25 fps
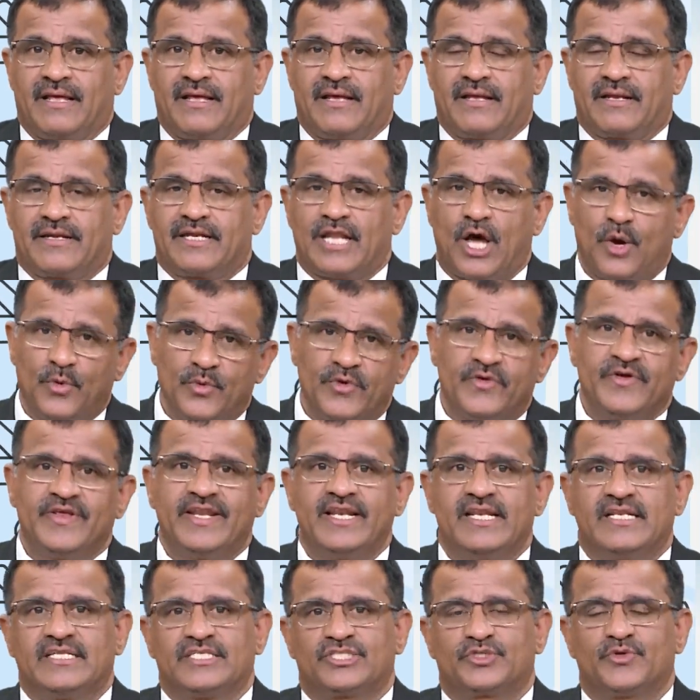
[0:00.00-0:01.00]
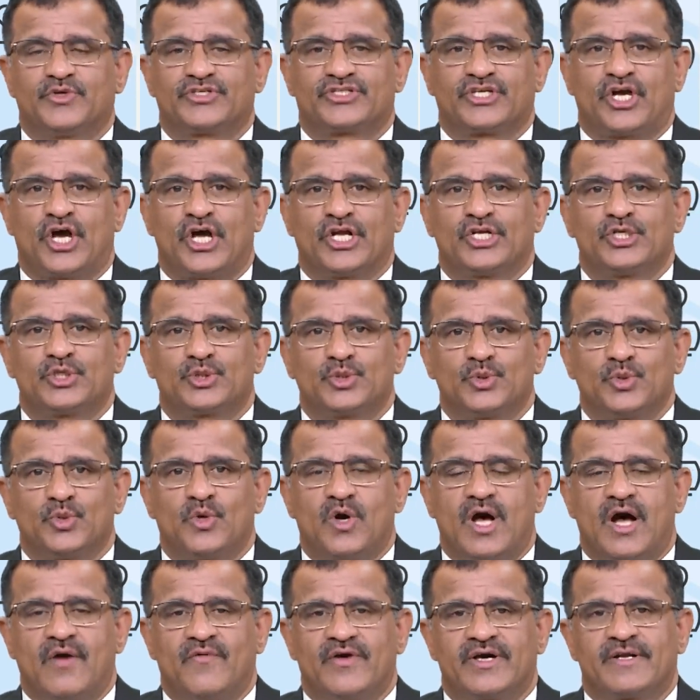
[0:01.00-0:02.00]
Now we will switch on to
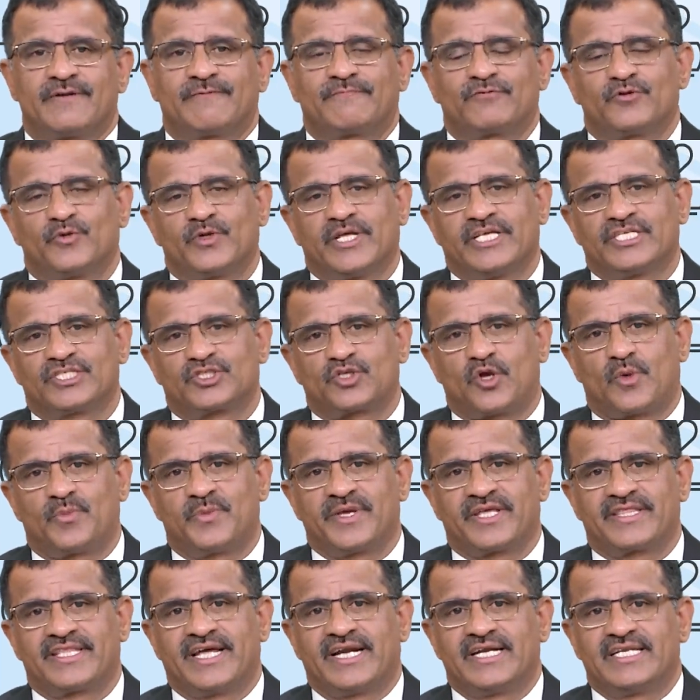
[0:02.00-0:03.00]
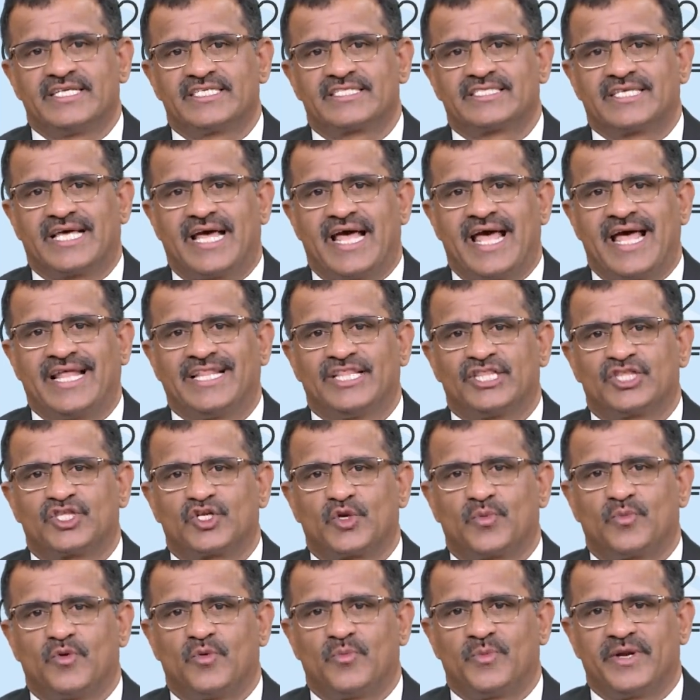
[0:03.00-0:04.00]
our today's topic, that is
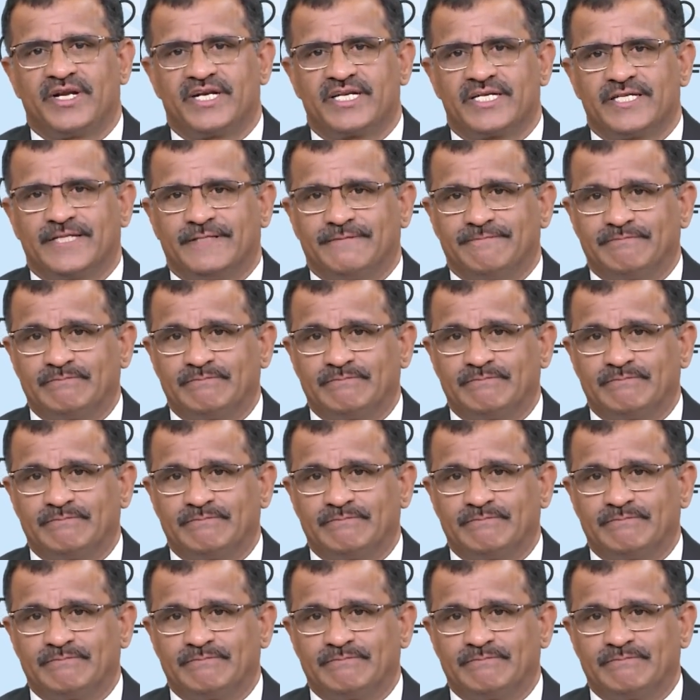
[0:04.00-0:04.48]
anthropometry.